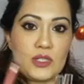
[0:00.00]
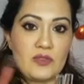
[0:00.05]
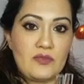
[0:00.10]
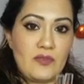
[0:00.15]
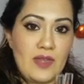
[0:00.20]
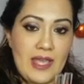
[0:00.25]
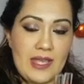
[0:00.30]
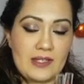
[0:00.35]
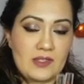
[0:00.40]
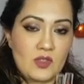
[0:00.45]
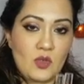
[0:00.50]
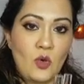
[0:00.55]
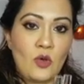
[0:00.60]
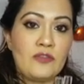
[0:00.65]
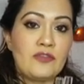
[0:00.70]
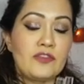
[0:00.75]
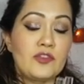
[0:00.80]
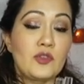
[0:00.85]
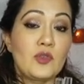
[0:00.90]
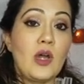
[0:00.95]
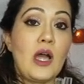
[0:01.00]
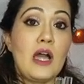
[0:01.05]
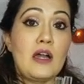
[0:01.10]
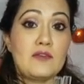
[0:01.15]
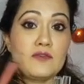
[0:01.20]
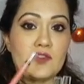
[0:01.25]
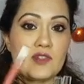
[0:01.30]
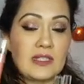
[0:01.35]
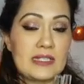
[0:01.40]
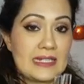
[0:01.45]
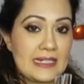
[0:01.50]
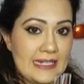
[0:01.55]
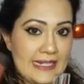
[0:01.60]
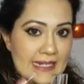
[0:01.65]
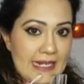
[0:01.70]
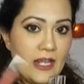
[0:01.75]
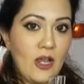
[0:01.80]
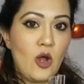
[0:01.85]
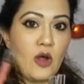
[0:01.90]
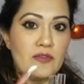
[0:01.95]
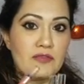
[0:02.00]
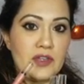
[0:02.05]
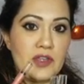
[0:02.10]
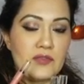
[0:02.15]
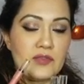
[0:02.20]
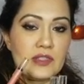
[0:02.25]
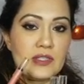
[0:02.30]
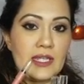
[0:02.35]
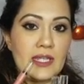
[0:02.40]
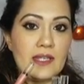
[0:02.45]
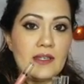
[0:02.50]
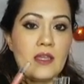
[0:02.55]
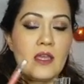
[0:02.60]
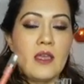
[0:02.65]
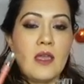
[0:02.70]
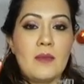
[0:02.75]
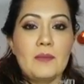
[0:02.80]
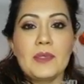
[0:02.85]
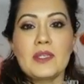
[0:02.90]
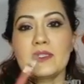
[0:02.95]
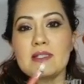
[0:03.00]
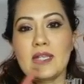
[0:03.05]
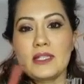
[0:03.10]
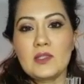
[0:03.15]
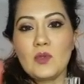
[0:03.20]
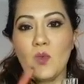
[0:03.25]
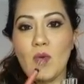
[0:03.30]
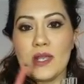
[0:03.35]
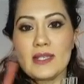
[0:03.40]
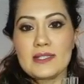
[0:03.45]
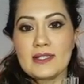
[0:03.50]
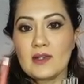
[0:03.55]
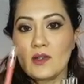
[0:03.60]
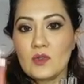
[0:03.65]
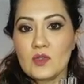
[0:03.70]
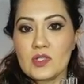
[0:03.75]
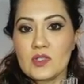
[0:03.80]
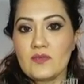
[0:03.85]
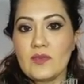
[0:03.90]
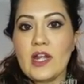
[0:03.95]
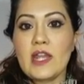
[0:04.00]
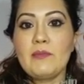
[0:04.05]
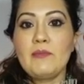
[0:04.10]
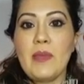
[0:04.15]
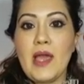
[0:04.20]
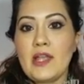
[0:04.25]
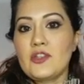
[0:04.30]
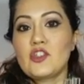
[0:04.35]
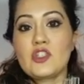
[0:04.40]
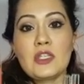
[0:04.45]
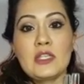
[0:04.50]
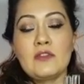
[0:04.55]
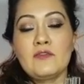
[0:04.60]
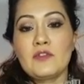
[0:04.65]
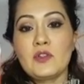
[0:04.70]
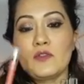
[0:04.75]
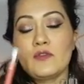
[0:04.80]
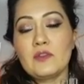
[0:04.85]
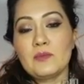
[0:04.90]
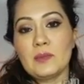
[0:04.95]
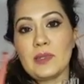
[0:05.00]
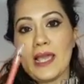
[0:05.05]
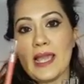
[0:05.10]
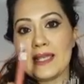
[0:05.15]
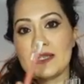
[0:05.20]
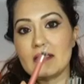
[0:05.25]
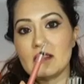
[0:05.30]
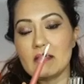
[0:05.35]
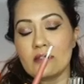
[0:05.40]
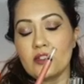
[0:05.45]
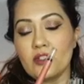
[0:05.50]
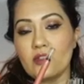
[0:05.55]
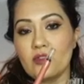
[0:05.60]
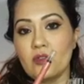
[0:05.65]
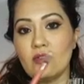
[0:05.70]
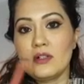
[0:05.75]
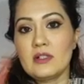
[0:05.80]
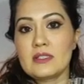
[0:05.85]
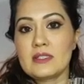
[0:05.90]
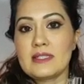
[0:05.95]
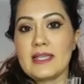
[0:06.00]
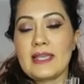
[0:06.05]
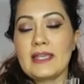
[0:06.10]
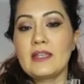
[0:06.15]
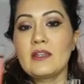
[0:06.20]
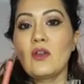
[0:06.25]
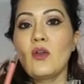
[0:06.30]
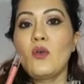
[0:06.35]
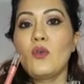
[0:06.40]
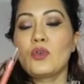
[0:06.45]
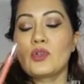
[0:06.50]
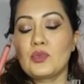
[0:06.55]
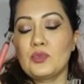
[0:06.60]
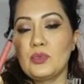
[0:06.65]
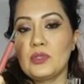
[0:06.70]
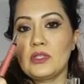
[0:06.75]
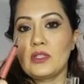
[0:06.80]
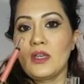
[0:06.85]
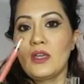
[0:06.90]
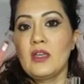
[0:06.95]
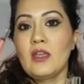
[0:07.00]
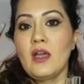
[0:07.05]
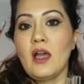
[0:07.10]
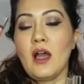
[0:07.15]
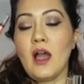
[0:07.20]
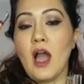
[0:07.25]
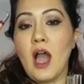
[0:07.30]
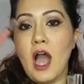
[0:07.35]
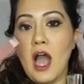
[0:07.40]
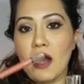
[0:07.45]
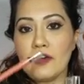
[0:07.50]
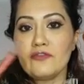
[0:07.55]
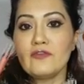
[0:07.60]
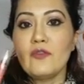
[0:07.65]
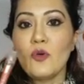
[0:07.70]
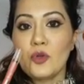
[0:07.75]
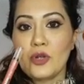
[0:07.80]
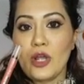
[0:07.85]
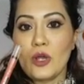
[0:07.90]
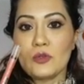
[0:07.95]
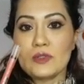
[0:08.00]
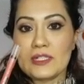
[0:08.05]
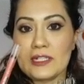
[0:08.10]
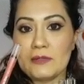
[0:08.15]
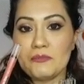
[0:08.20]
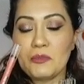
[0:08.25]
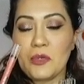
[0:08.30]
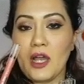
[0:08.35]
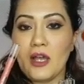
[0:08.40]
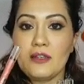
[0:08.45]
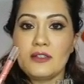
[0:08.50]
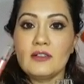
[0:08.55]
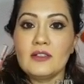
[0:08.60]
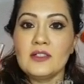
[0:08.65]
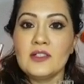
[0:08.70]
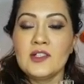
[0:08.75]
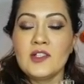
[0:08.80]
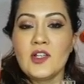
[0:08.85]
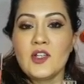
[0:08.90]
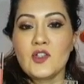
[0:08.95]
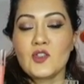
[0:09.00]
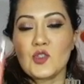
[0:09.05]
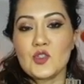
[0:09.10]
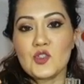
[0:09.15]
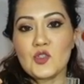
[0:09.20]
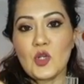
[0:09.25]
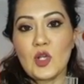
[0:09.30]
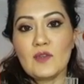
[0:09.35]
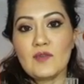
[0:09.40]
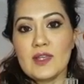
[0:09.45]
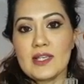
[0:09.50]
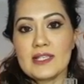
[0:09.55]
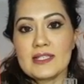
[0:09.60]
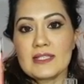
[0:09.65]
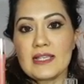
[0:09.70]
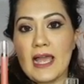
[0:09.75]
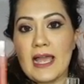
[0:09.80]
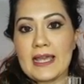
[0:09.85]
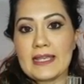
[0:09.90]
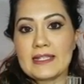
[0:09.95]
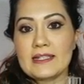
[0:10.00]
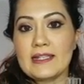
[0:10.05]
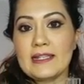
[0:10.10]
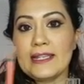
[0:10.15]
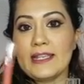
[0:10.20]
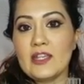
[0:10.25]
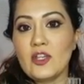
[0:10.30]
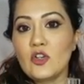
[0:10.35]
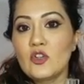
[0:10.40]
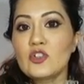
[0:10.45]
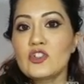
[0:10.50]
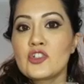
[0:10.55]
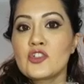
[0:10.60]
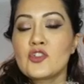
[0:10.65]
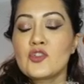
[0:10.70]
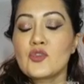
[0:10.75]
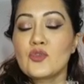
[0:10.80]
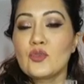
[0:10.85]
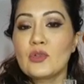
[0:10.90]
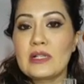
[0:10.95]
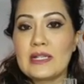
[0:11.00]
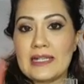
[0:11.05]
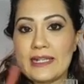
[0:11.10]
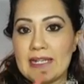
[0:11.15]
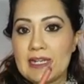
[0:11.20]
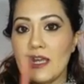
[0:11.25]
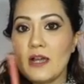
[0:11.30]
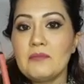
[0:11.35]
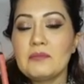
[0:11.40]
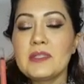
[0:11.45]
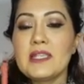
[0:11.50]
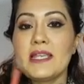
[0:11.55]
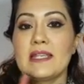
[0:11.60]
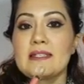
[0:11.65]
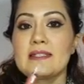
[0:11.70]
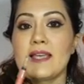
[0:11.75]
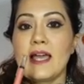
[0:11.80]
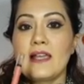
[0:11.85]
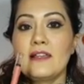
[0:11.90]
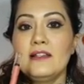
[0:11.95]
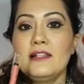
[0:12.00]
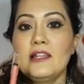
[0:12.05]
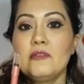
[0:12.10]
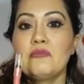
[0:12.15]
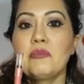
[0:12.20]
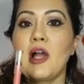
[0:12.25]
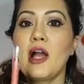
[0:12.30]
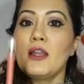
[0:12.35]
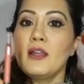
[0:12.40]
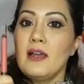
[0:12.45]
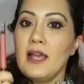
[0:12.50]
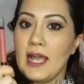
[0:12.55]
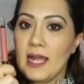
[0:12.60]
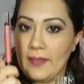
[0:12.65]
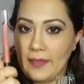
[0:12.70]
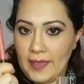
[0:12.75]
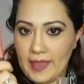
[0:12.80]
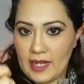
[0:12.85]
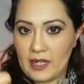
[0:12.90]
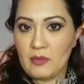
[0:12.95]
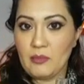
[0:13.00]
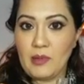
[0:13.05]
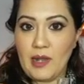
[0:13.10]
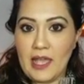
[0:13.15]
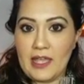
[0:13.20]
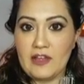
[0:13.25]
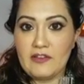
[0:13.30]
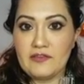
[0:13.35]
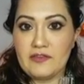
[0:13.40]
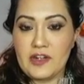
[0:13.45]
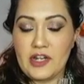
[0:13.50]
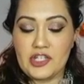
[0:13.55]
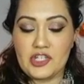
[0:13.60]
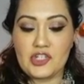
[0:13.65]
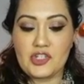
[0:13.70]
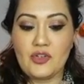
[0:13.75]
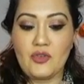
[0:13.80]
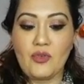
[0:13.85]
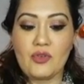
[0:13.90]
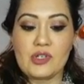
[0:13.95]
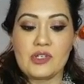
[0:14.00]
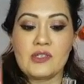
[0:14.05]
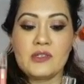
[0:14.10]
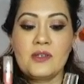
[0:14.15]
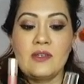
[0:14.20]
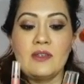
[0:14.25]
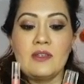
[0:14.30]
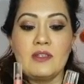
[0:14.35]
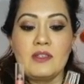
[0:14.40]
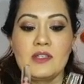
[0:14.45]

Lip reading: know, it wears off, you know, after cleaning off everything, because otherwise it looks very patchy if you've applied, you know, a second coat with a half worn out lip color. So it's always ideally good to clean up the entire lip color and then apply a fresh coat.